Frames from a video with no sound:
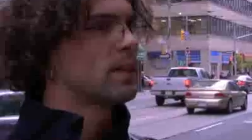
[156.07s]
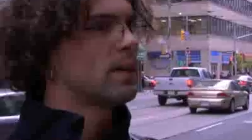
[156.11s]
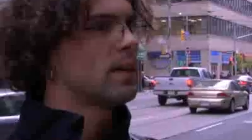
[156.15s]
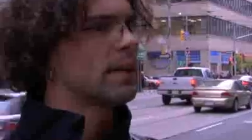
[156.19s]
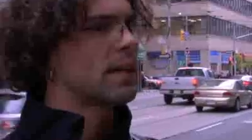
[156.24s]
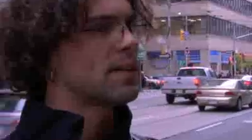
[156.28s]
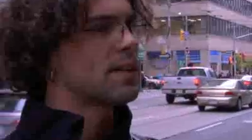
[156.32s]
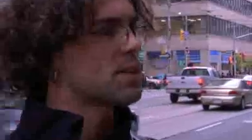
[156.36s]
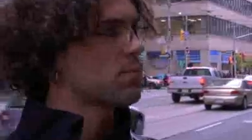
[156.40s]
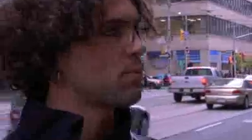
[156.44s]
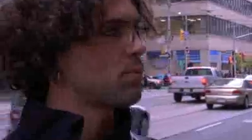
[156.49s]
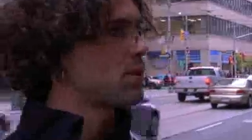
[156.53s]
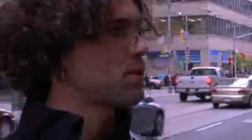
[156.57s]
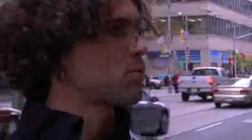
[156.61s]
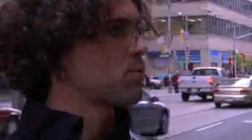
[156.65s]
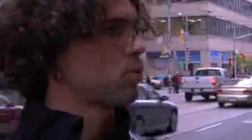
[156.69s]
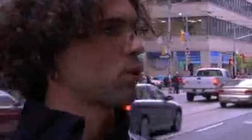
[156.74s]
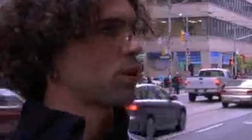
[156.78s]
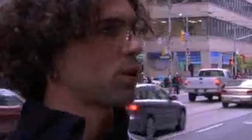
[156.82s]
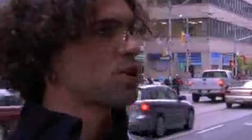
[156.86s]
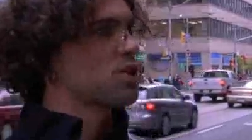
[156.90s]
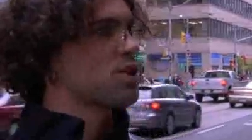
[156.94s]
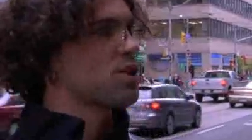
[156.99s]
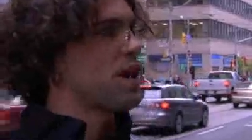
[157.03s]
Again, some of these
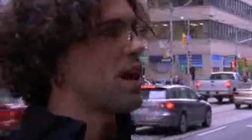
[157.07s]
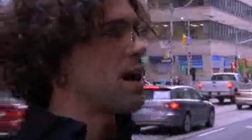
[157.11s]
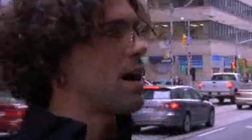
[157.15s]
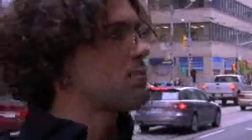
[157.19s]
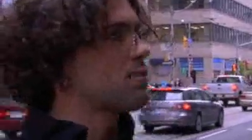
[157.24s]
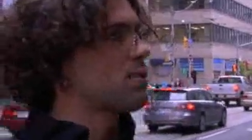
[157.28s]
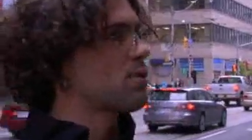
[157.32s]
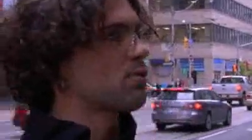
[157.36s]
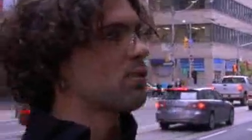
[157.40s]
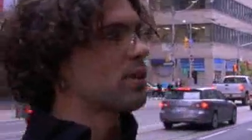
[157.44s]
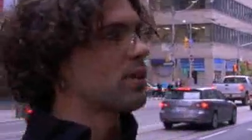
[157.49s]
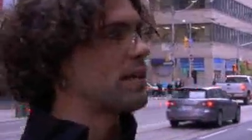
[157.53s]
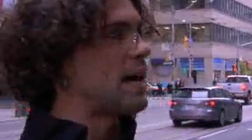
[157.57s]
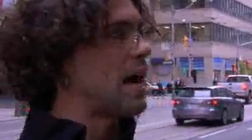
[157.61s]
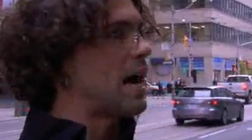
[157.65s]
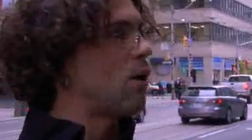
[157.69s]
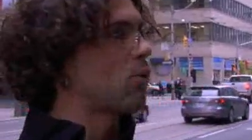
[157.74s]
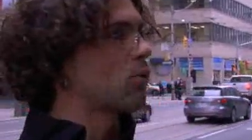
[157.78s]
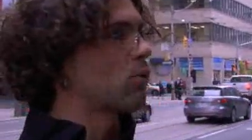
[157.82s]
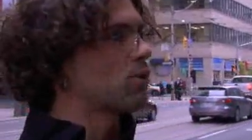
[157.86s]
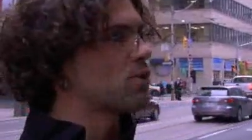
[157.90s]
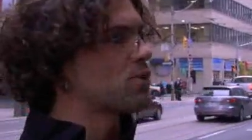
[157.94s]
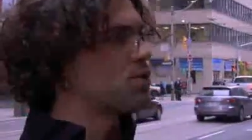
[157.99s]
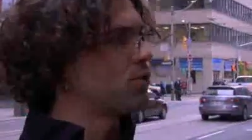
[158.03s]
workshops, they're only an
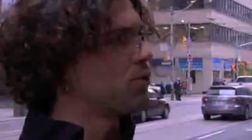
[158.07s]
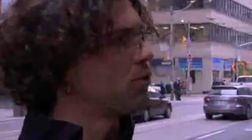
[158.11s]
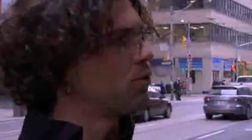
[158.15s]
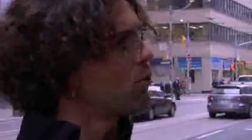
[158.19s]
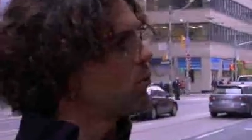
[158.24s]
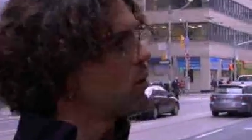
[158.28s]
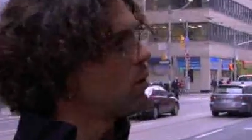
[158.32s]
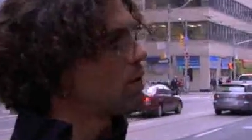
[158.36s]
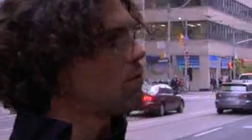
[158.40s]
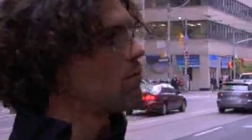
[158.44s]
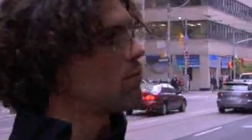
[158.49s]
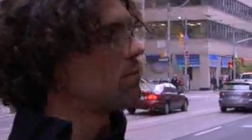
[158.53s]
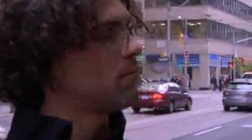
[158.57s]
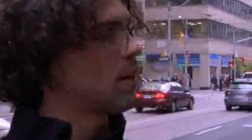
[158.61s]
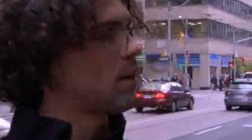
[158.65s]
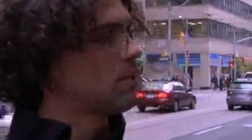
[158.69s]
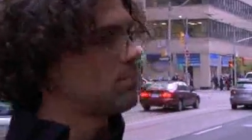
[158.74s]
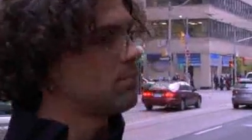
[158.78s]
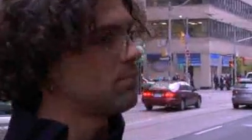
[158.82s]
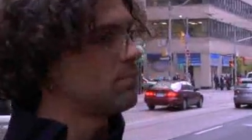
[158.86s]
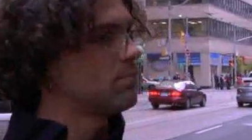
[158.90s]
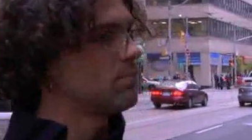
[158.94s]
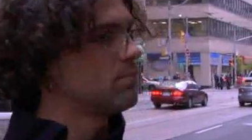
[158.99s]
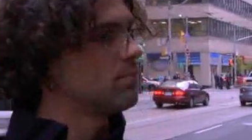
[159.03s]
hour or two. The one
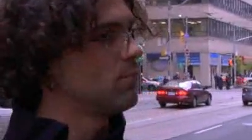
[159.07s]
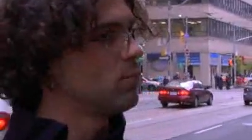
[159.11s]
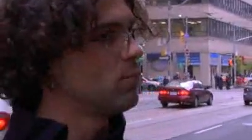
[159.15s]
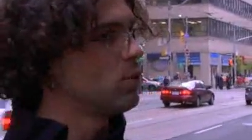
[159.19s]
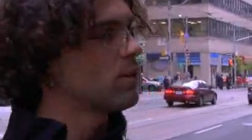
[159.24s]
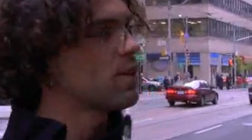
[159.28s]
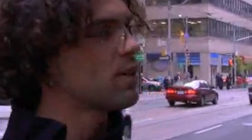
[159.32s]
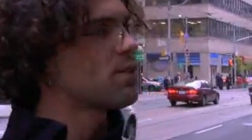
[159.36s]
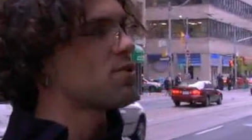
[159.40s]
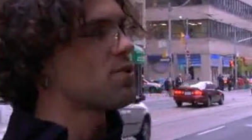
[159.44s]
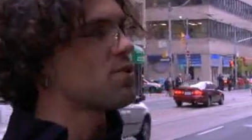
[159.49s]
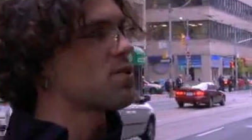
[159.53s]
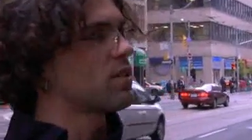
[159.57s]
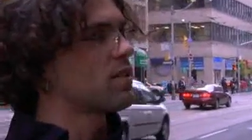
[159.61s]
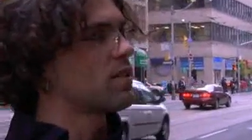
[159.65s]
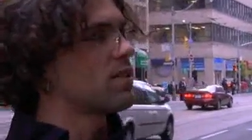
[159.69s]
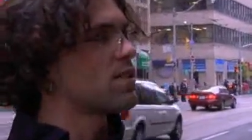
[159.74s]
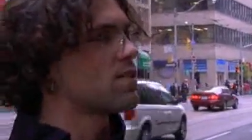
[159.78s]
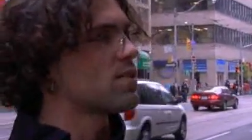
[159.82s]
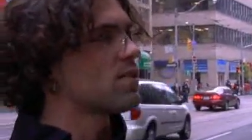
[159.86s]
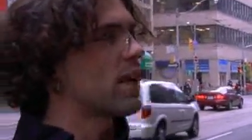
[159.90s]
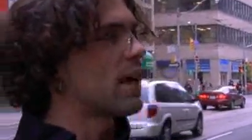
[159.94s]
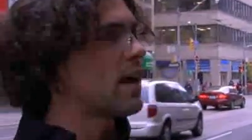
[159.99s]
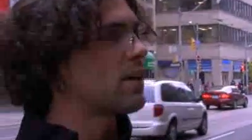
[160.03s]
I'm really interested in
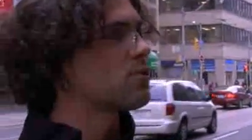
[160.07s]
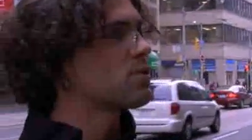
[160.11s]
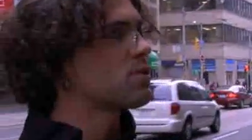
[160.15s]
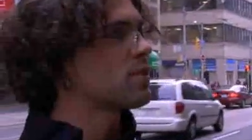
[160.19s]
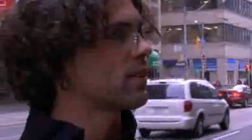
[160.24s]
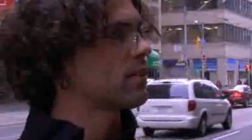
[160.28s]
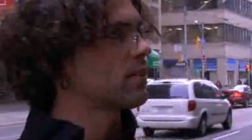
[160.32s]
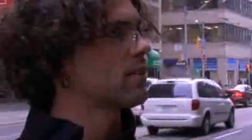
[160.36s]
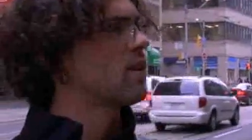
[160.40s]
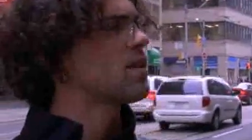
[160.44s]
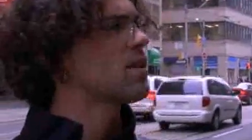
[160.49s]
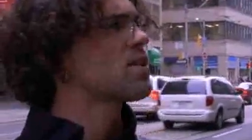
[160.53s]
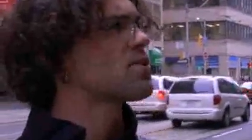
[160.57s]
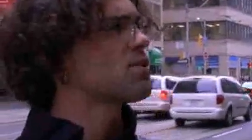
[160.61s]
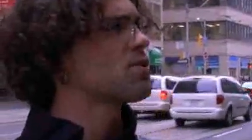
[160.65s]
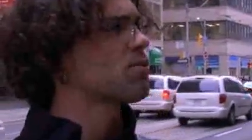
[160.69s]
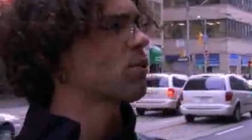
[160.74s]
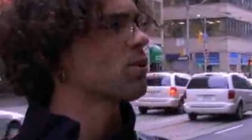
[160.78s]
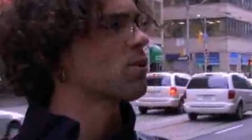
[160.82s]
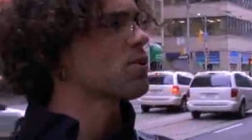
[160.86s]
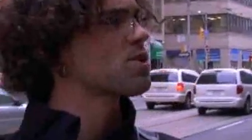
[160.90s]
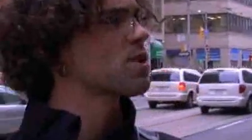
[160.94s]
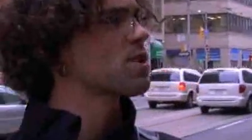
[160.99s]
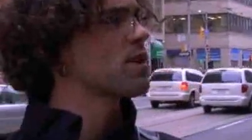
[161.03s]
is a nanotechnology
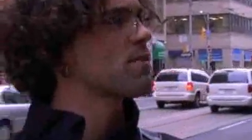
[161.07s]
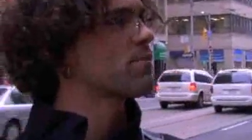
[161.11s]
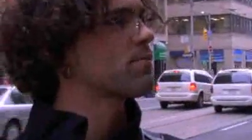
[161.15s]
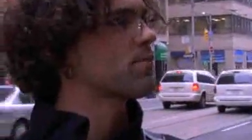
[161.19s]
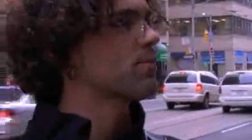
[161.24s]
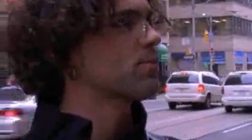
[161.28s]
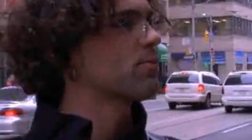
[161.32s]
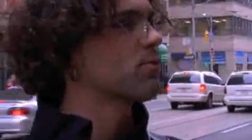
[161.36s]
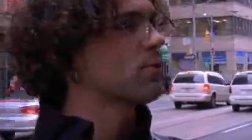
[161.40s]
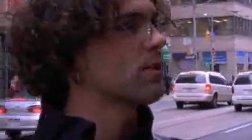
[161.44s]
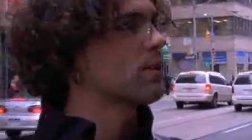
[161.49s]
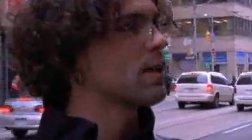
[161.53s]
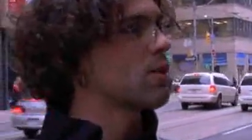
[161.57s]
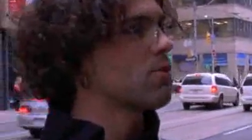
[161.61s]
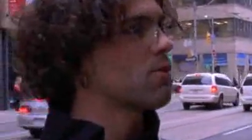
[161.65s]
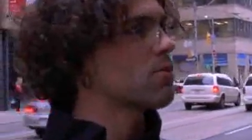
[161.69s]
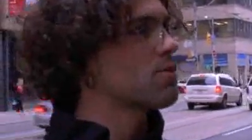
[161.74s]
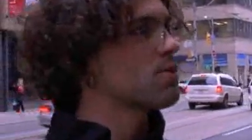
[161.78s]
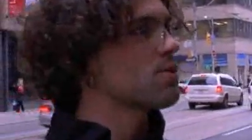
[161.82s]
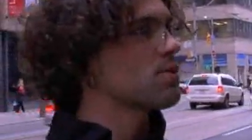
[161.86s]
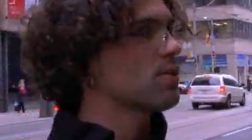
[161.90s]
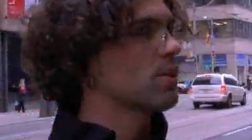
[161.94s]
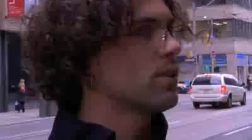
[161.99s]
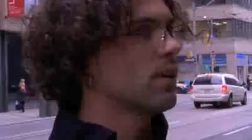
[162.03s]
workshop for 4
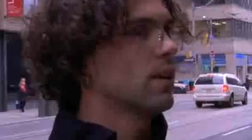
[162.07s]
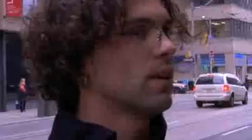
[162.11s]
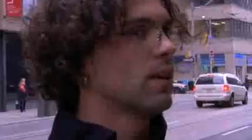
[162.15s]
hours.